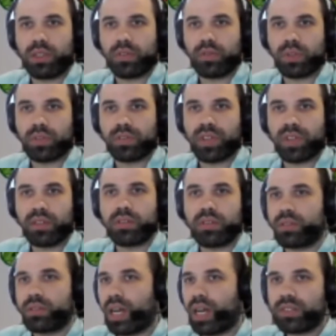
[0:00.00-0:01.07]
running in
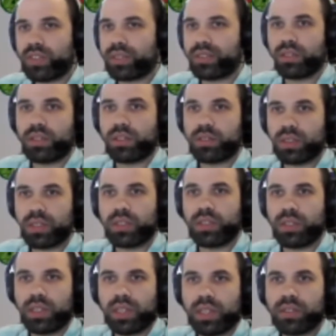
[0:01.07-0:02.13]
the
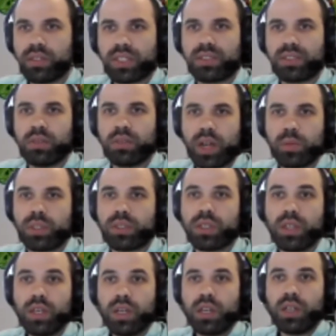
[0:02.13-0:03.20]
untrusted environment
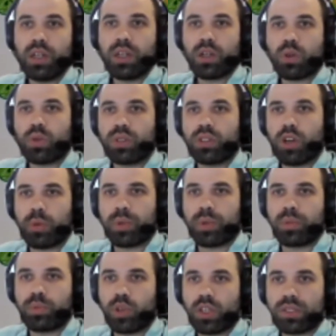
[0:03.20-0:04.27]
couldn't open a
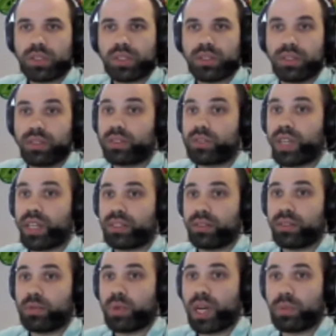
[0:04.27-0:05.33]
process in the trusted
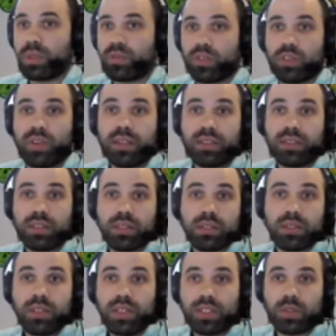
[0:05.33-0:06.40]
environment for writing.
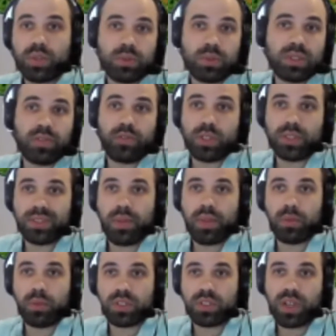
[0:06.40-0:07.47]
So that was the first
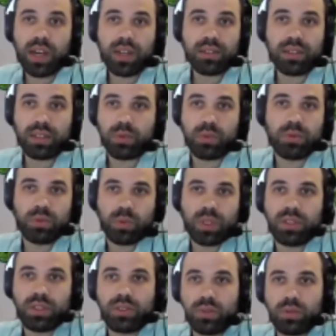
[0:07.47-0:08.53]
thing we tried. Like we
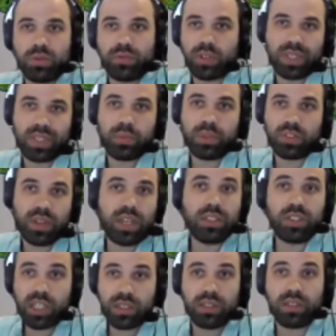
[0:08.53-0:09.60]
wanted to, for example, try
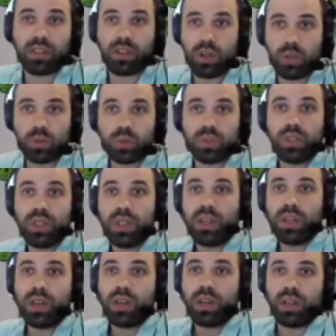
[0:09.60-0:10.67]
injecting code
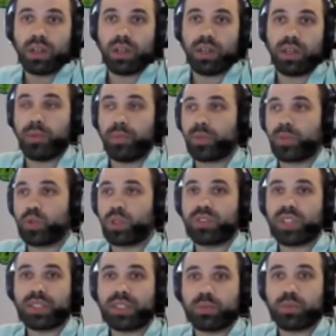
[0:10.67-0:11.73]
to a
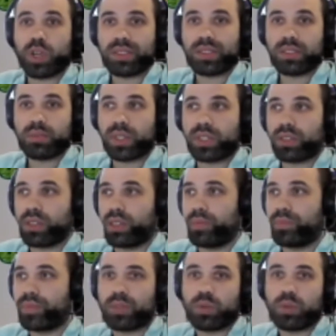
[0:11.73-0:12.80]
trusted process, but
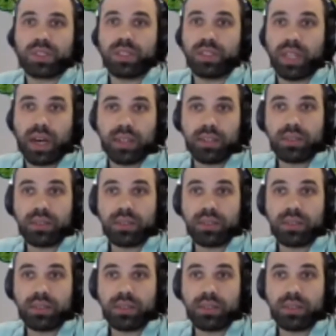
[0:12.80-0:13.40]
that was denied.